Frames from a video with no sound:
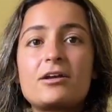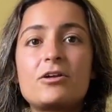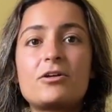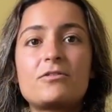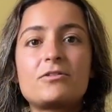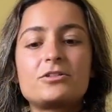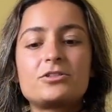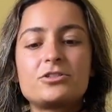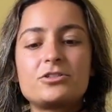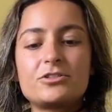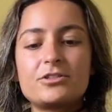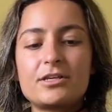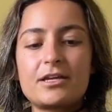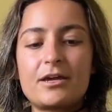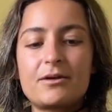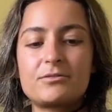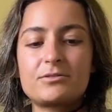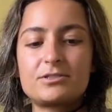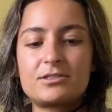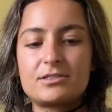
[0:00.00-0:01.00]
Originally I
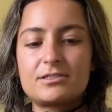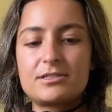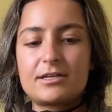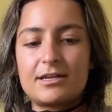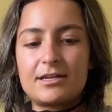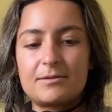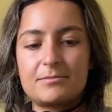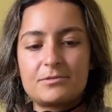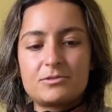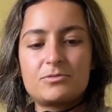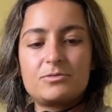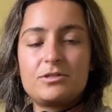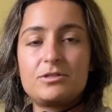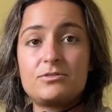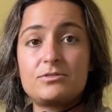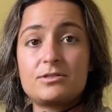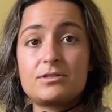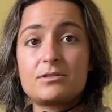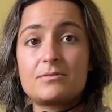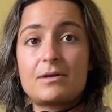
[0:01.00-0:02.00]
was deciding between
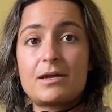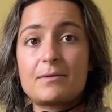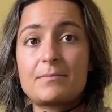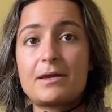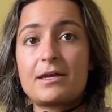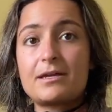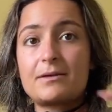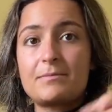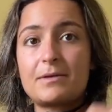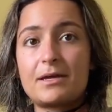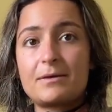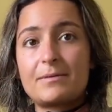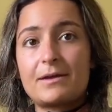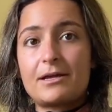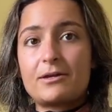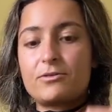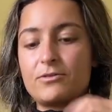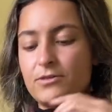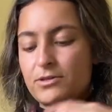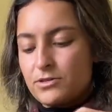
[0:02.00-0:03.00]
using the backpacking backpack
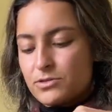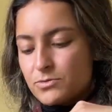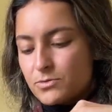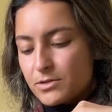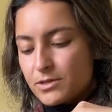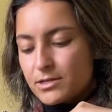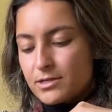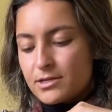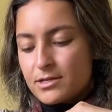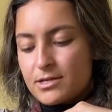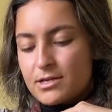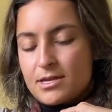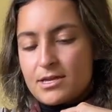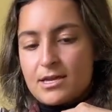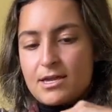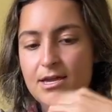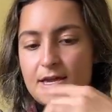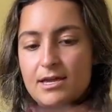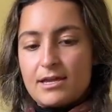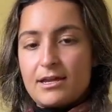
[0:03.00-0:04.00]
or this one,
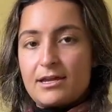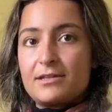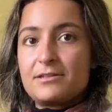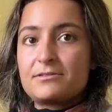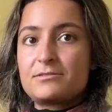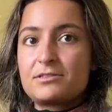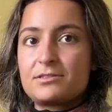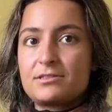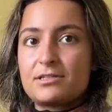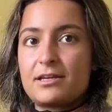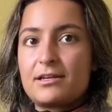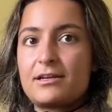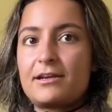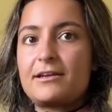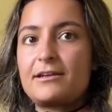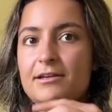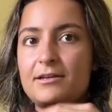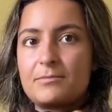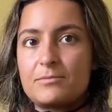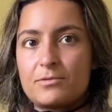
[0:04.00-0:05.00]
and I decided I
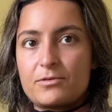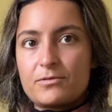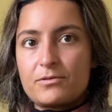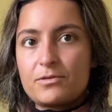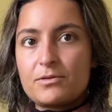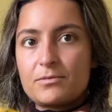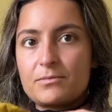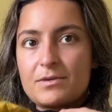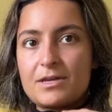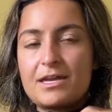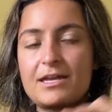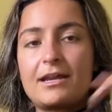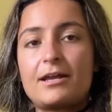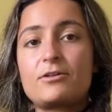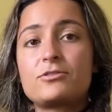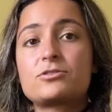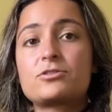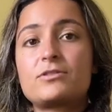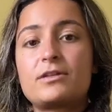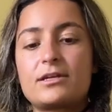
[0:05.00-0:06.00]
needed more room, and I
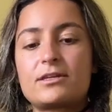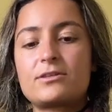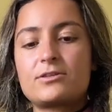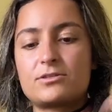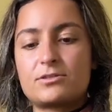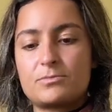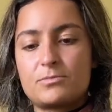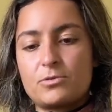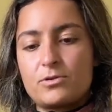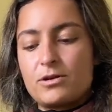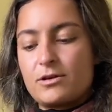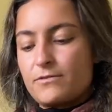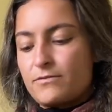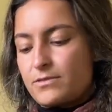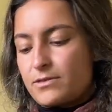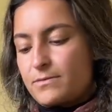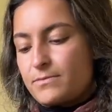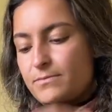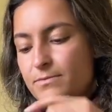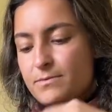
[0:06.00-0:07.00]
also like the support of
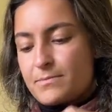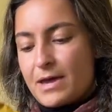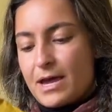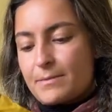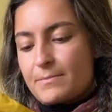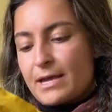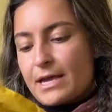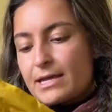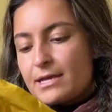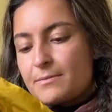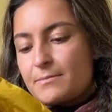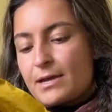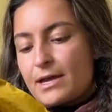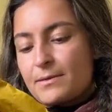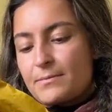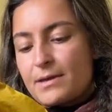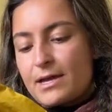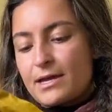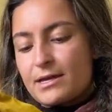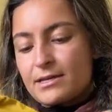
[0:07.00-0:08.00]
the backpacking
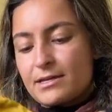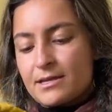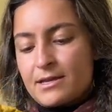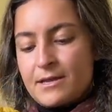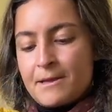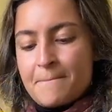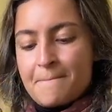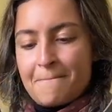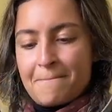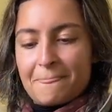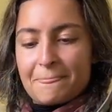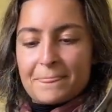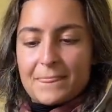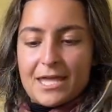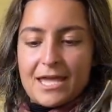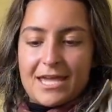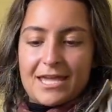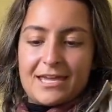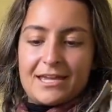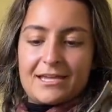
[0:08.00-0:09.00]
backpack.
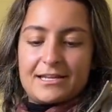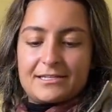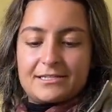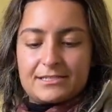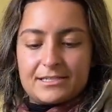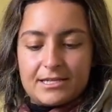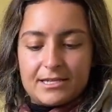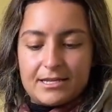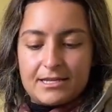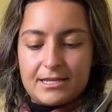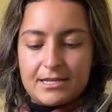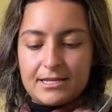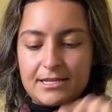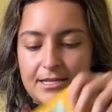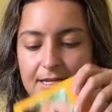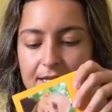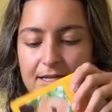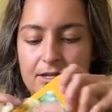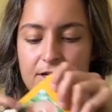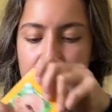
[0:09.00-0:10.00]
And in
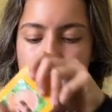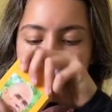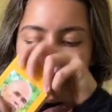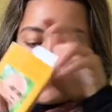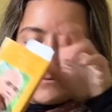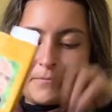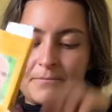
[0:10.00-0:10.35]
here